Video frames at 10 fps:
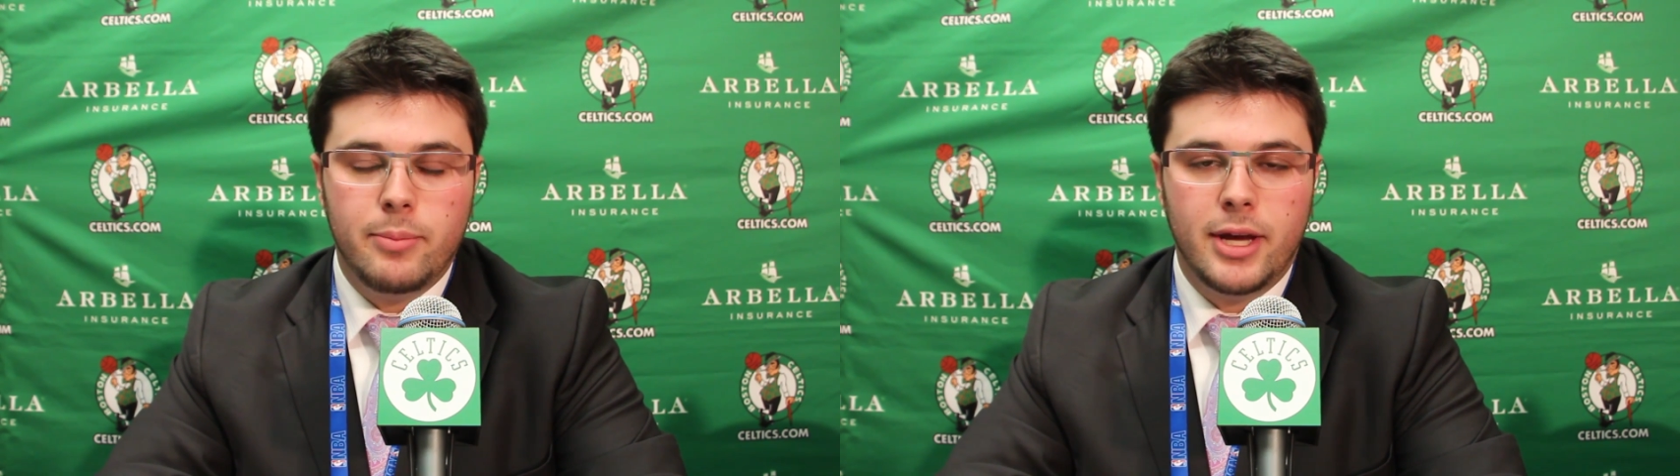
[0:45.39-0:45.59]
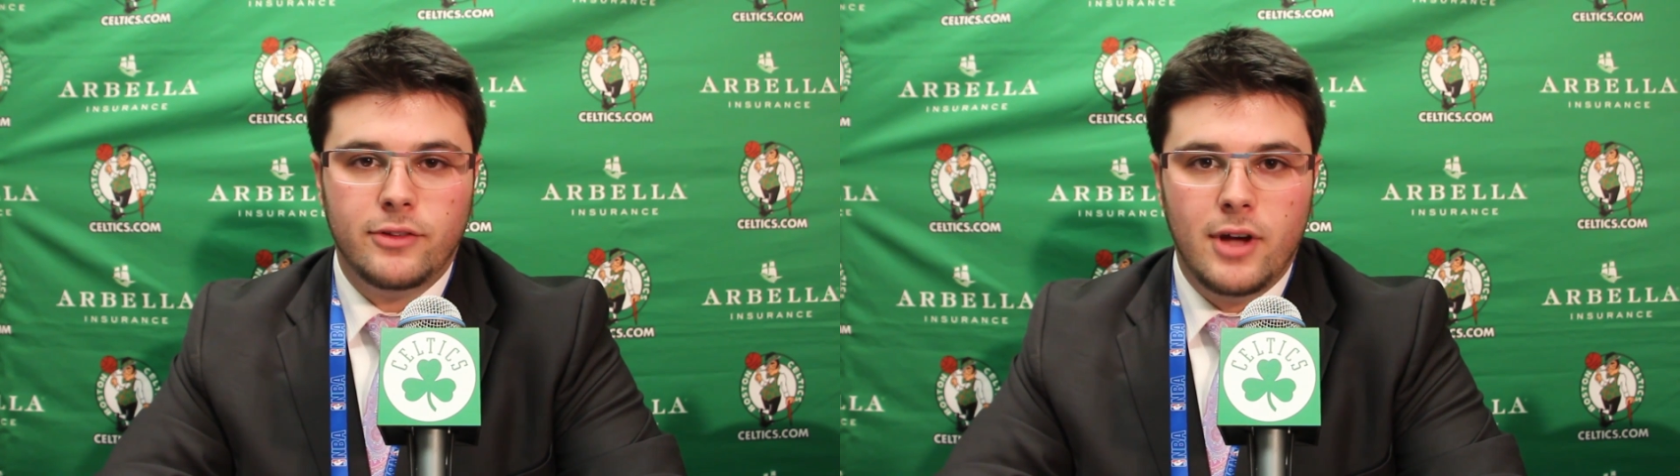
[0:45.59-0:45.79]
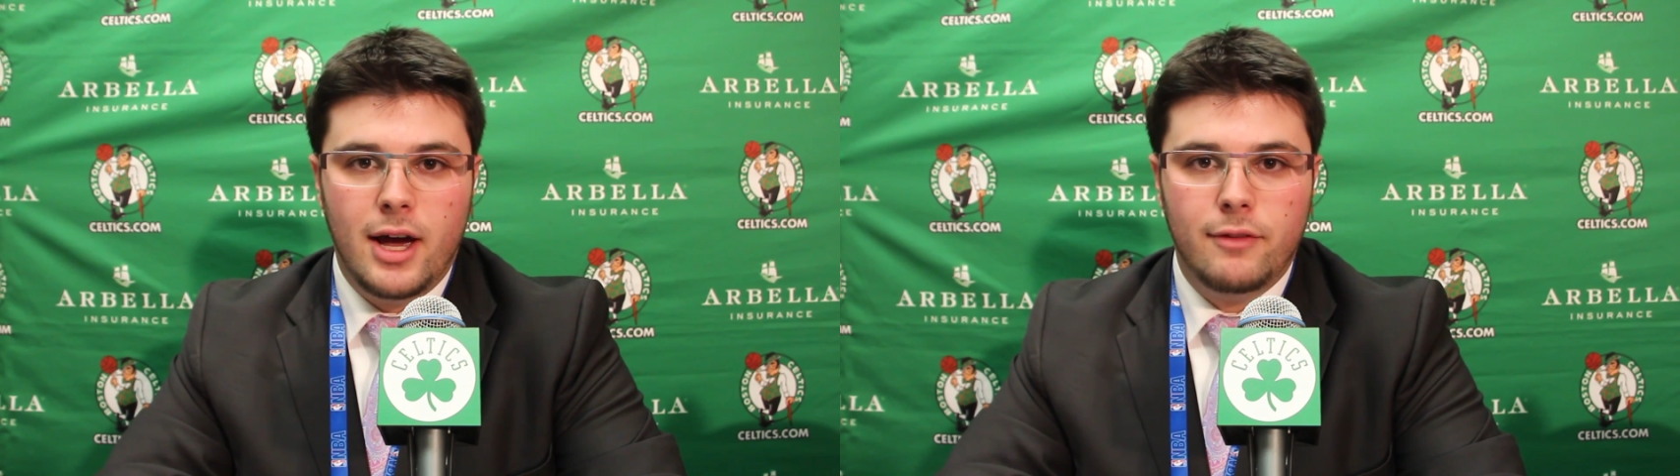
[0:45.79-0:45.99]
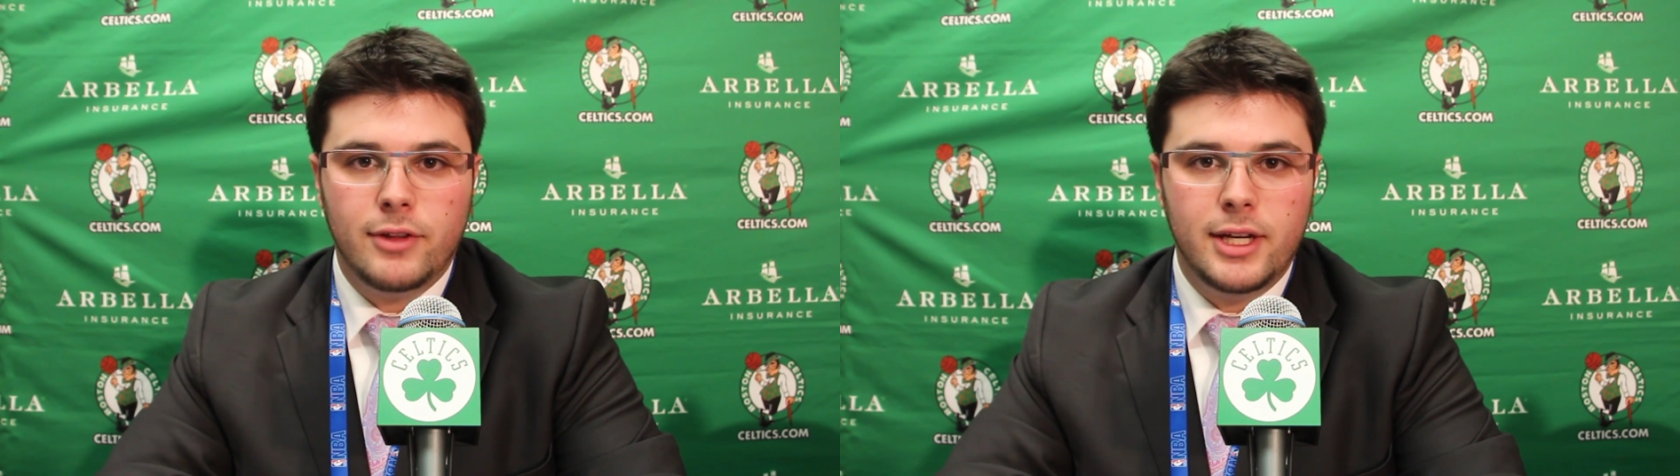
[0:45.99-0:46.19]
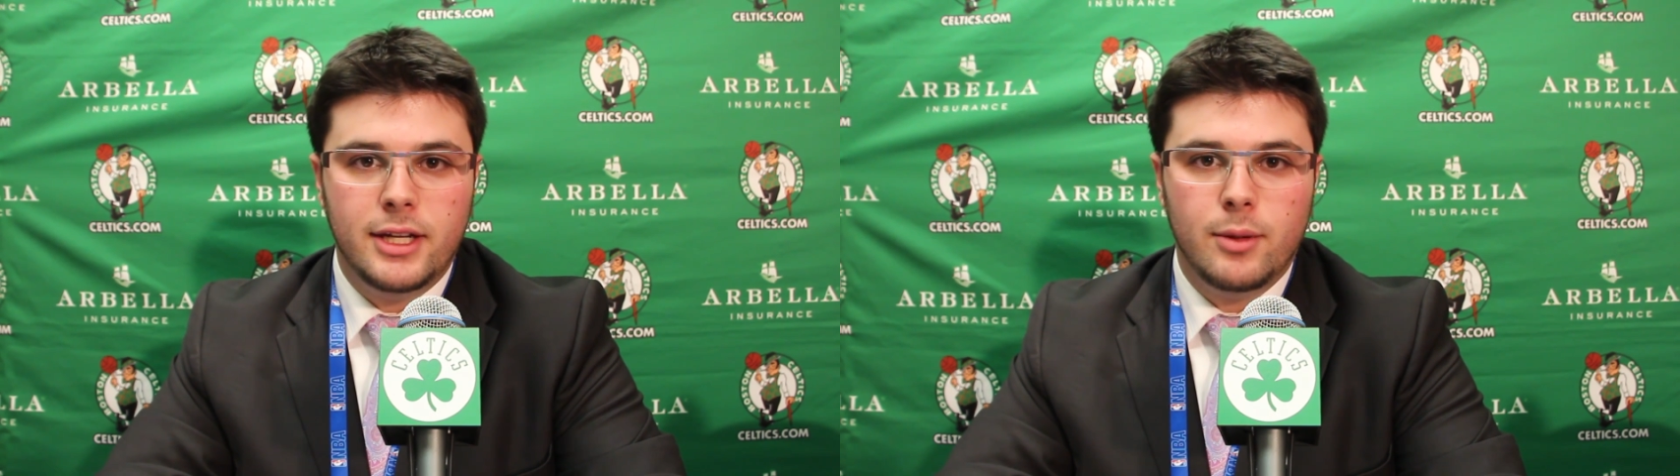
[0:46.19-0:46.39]
picked
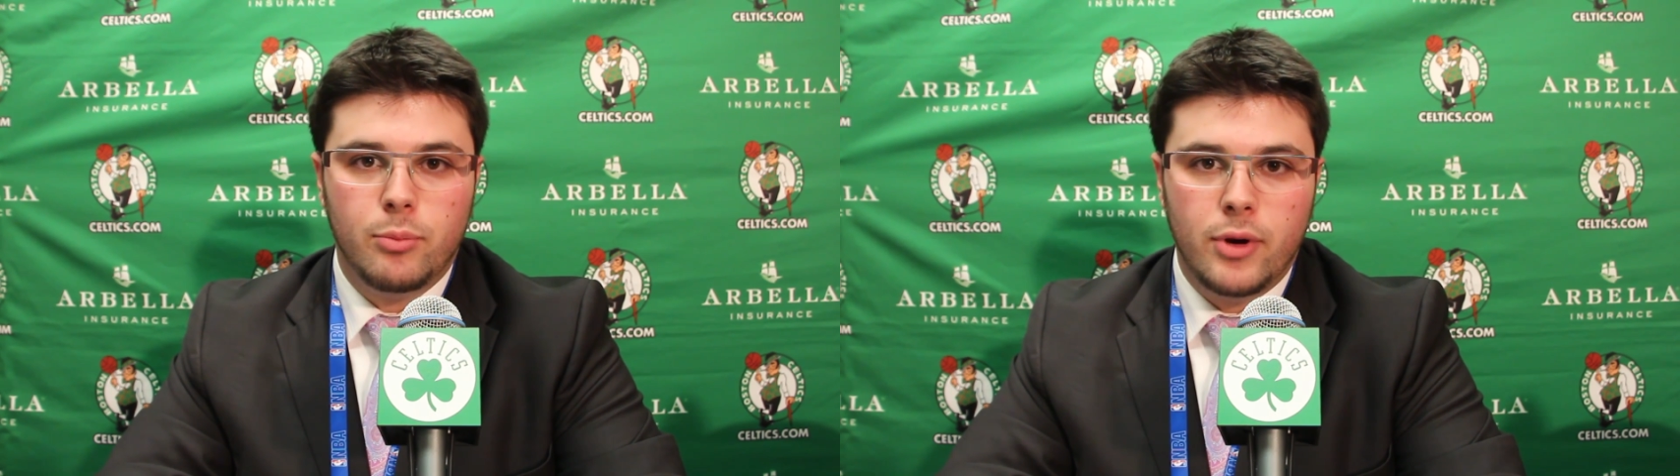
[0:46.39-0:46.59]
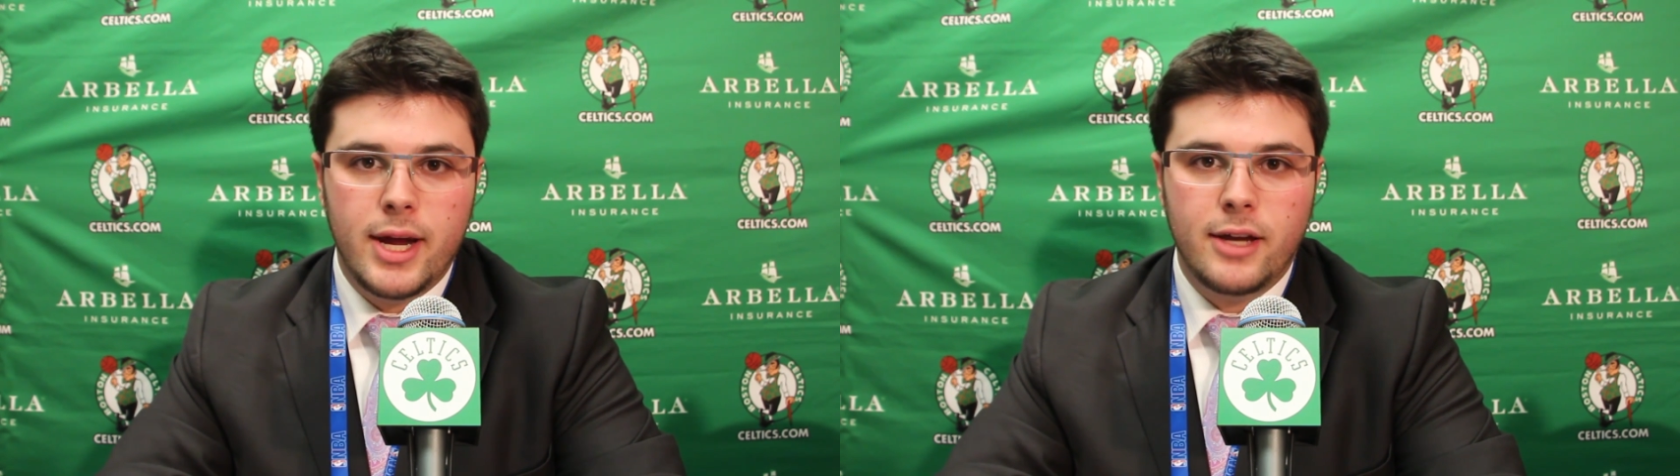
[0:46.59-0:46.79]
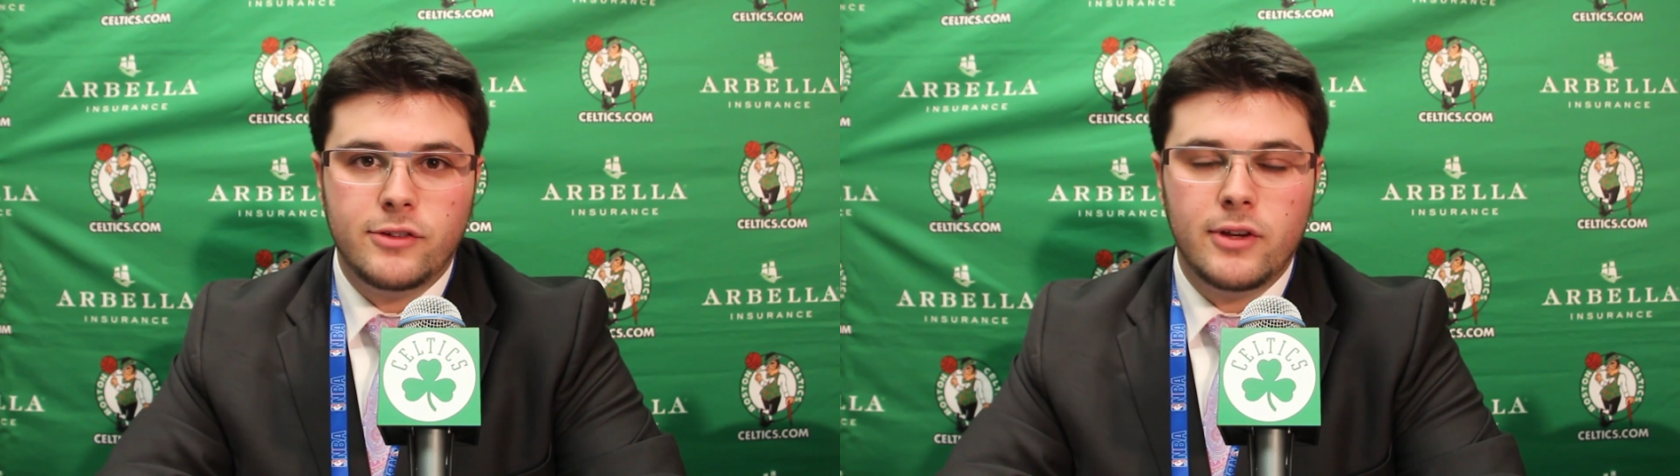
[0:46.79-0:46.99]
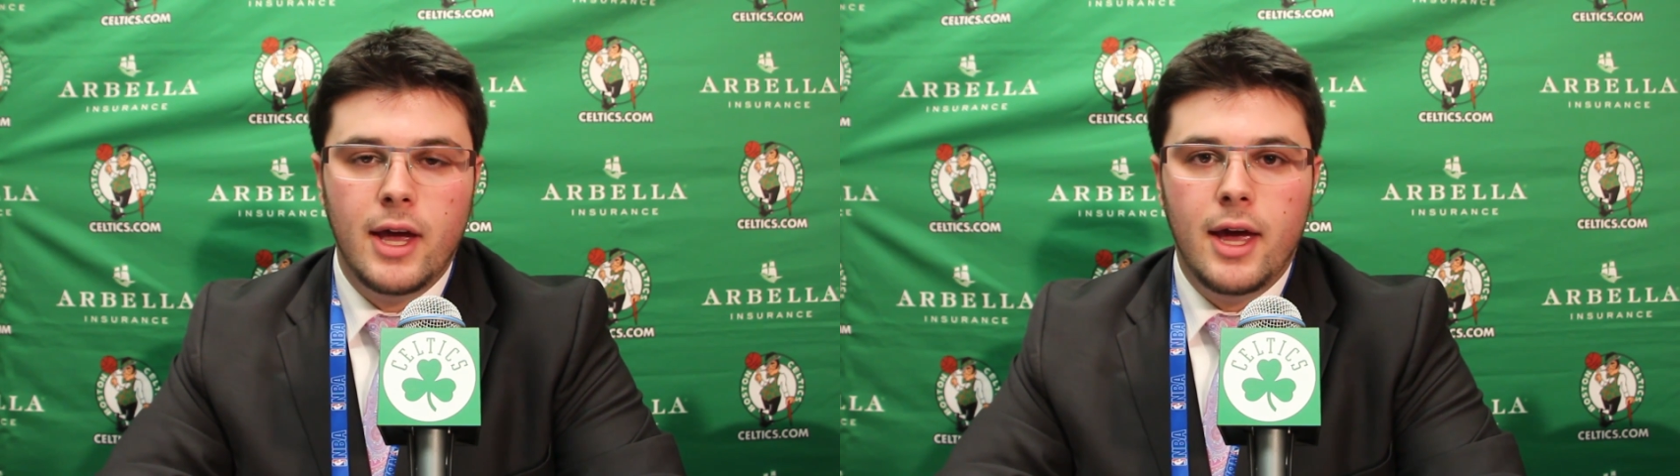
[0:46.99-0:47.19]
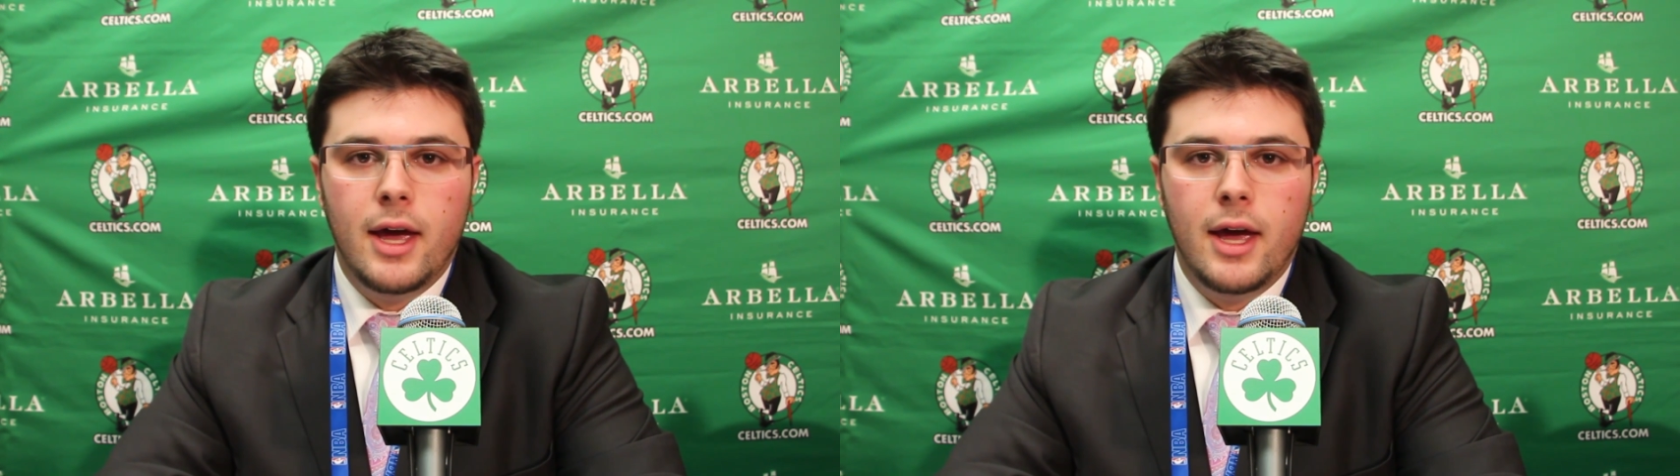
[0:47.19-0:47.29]
off, leading the breaks.